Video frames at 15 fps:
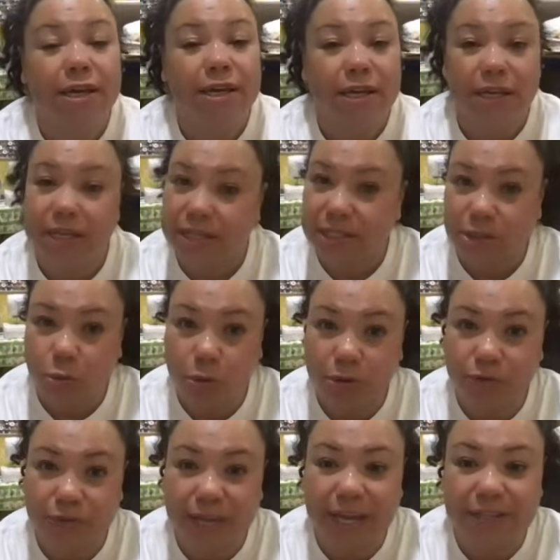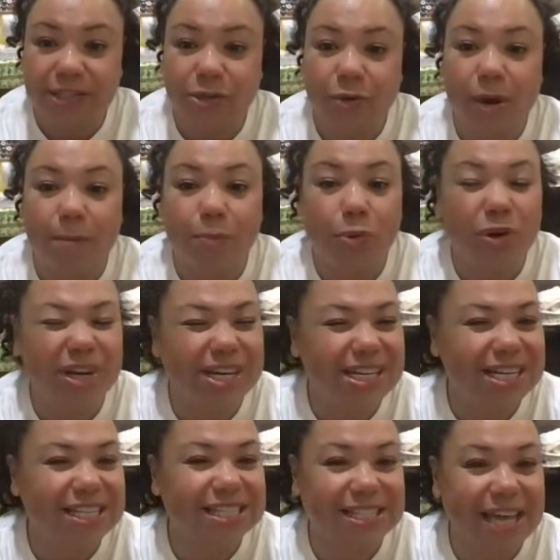his quilt next. So I'm pretty
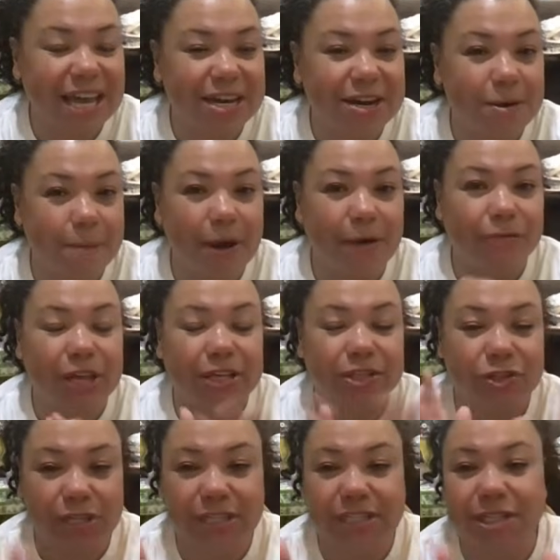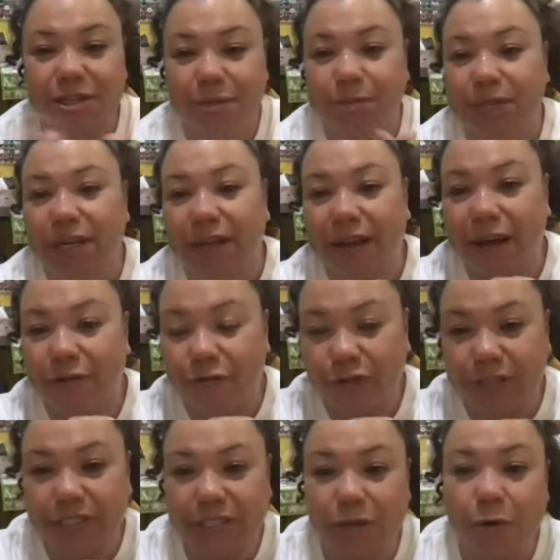excited about that. So that's going to be a lot of
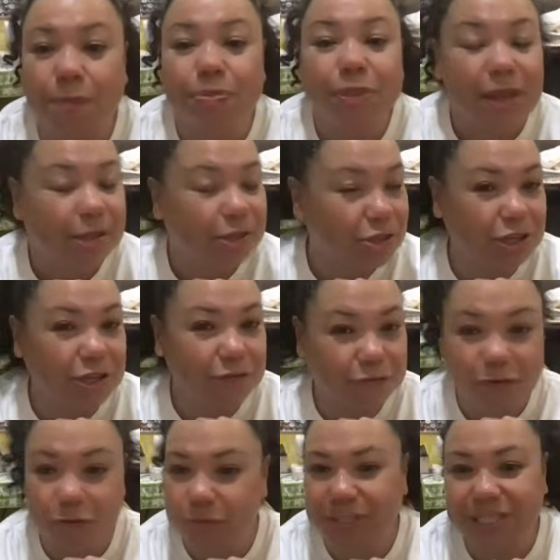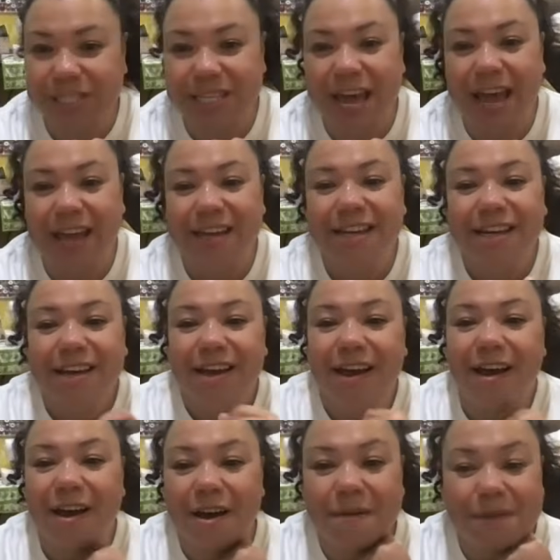fun. So looking forward to that.
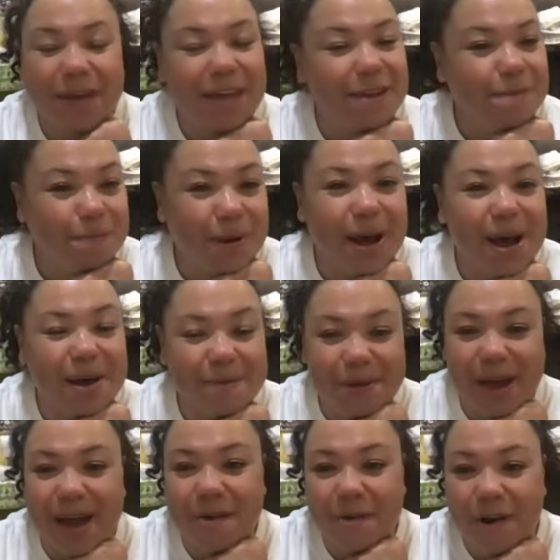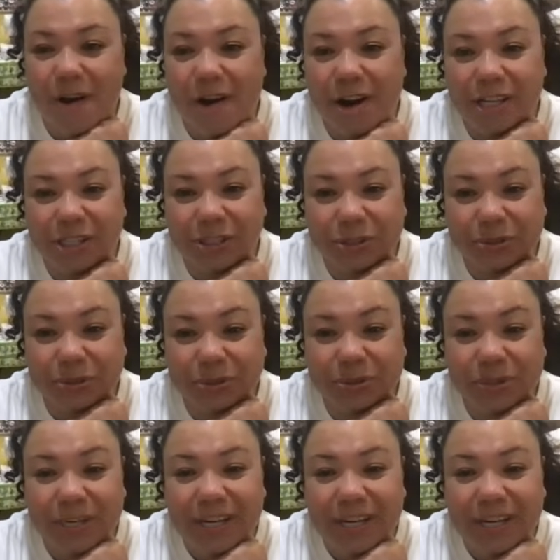Hey, Bob, how are you?